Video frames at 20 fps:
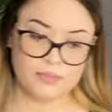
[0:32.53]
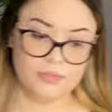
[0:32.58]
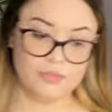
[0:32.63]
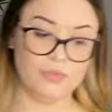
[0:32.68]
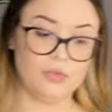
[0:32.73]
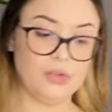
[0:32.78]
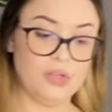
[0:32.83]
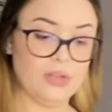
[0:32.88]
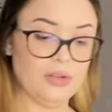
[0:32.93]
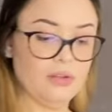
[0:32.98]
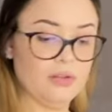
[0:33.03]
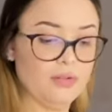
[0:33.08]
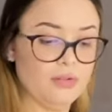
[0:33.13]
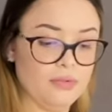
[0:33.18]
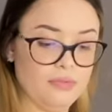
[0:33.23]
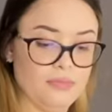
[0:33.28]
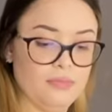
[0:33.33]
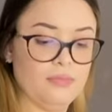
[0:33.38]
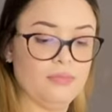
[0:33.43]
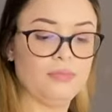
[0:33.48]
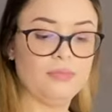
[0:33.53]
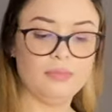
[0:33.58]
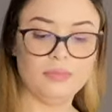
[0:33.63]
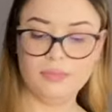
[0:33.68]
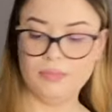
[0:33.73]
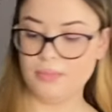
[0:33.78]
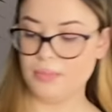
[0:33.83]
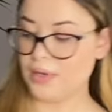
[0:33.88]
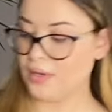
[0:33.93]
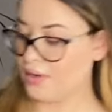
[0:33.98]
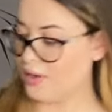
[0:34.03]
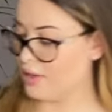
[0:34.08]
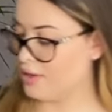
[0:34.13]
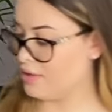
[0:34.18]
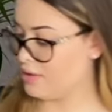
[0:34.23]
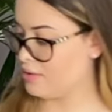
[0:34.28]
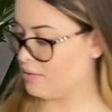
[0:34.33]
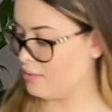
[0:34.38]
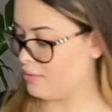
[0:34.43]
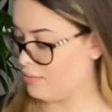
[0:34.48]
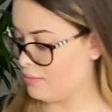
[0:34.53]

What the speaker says: We'll add the berries